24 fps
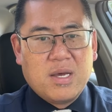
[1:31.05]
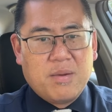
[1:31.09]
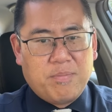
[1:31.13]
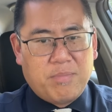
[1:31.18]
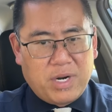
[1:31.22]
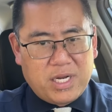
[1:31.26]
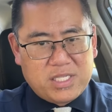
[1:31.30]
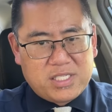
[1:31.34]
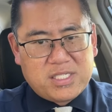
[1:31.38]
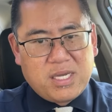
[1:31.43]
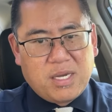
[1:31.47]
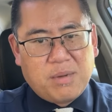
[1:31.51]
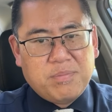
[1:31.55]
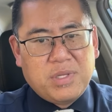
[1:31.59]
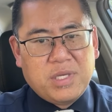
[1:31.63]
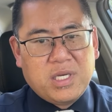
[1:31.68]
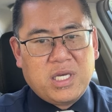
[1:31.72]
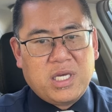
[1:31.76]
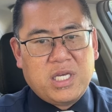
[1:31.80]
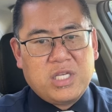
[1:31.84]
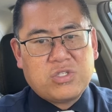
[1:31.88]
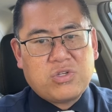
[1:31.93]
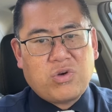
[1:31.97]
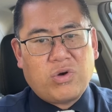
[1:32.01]
but it's
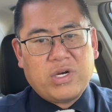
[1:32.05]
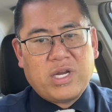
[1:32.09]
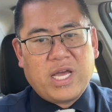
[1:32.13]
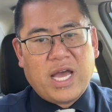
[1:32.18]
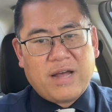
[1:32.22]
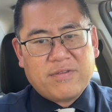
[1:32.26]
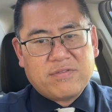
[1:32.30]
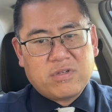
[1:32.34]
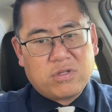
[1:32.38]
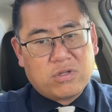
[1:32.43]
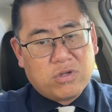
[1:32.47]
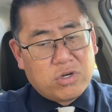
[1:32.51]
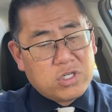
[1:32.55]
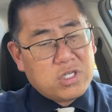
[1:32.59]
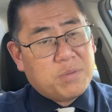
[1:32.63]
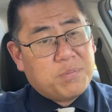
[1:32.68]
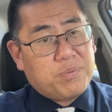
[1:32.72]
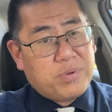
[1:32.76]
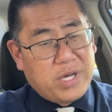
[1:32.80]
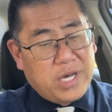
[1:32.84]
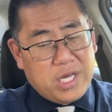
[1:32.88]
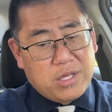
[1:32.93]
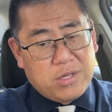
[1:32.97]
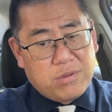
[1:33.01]
something he's going to have to learn to
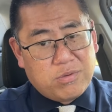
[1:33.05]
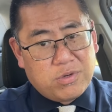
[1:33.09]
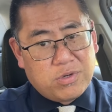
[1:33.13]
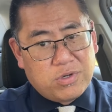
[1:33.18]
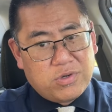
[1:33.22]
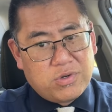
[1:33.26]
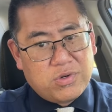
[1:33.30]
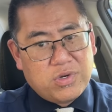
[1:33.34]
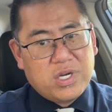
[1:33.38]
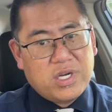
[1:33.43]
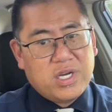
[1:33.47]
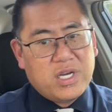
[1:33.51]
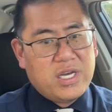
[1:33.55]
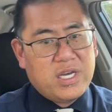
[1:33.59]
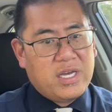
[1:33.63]
play through,